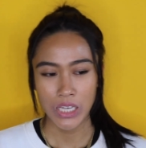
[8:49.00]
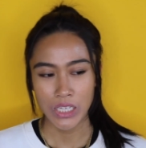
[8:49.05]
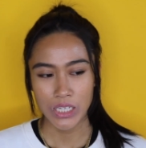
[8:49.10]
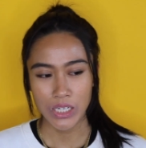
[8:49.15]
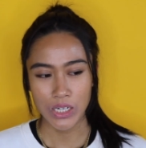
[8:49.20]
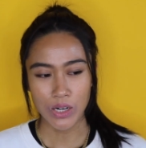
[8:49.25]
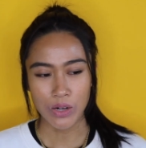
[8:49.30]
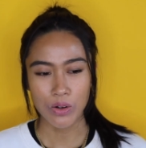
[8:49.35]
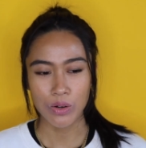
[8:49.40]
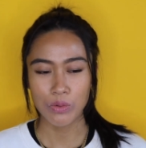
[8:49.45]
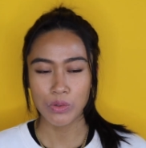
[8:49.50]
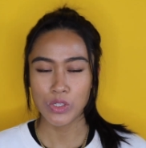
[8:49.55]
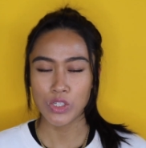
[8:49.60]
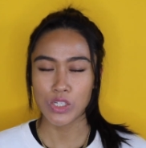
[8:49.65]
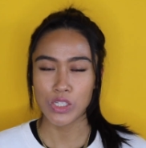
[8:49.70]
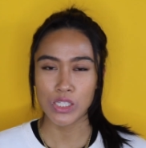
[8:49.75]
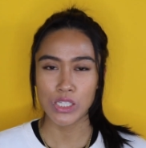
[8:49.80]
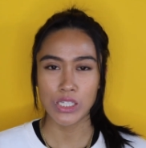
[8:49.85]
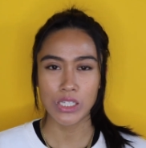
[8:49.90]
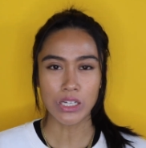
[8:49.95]
you know, it was
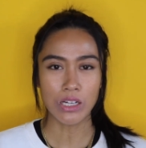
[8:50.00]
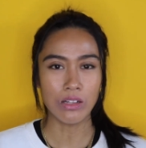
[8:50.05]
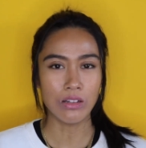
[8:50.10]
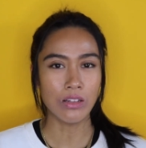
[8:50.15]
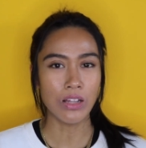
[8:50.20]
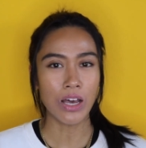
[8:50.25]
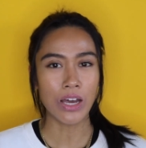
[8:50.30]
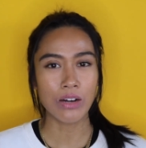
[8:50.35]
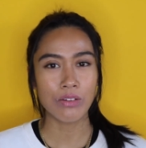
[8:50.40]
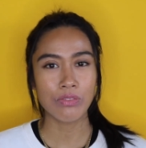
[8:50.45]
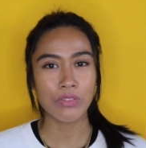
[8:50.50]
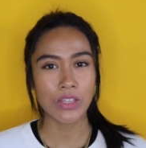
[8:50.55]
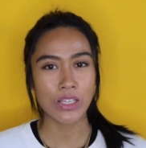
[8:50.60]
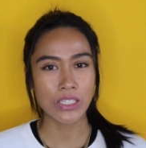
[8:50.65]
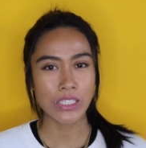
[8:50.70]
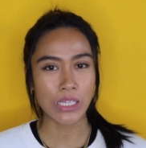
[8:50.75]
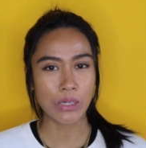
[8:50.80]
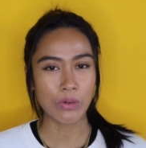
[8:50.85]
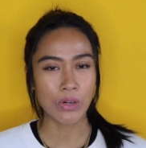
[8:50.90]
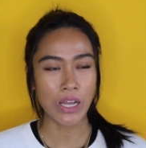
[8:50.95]
just a lot of
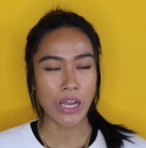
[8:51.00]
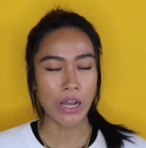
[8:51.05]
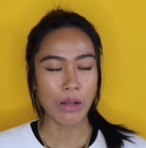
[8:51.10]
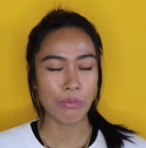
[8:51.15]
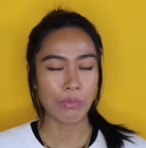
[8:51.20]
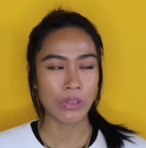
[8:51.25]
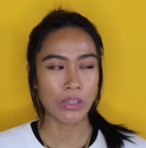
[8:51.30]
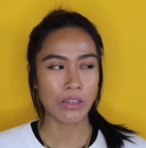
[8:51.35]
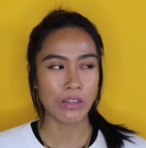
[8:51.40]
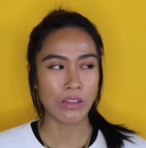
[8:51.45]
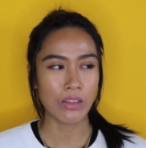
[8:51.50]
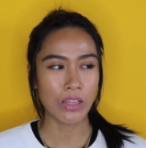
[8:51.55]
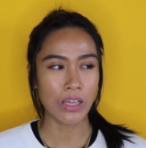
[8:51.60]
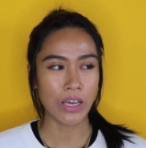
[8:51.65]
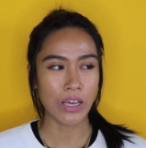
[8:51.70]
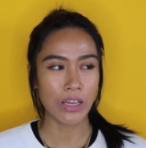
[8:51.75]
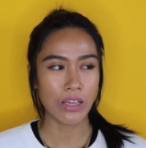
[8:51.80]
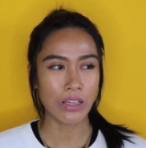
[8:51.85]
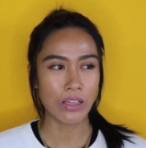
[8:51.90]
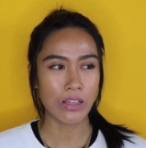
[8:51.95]
things that would happen
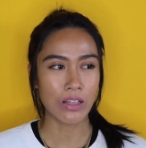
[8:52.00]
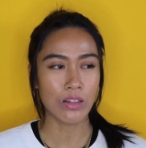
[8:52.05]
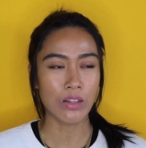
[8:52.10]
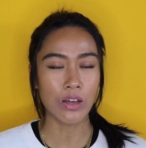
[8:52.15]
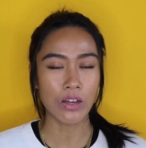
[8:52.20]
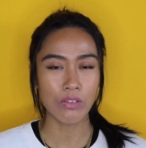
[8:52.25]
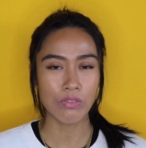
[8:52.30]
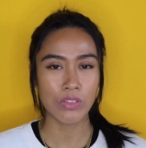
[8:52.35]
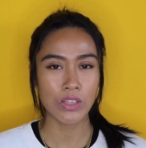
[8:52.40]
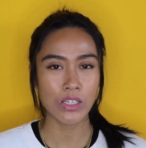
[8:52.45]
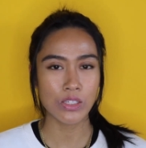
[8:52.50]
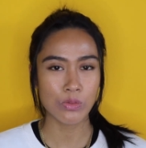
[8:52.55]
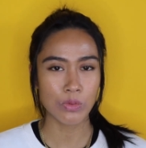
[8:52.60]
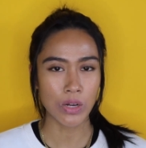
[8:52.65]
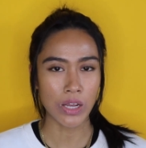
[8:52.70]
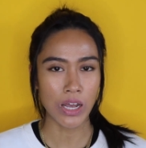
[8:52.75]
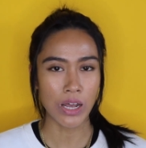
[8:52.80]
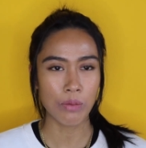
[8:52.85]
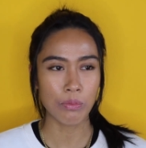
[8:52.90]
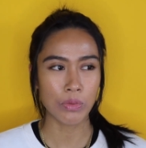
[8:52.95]
that a lot of things would
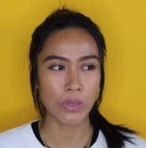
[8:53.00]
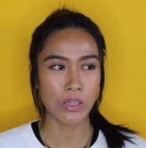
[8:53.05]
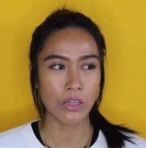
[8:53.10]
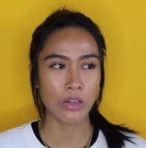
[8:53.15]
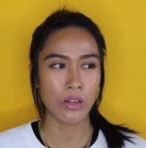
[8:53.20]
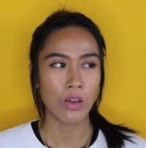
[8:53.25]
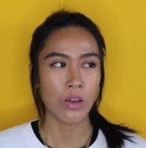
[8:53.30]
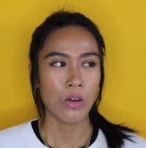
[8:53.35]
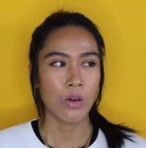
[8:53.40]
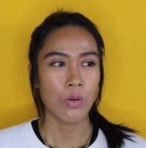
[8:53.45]
happen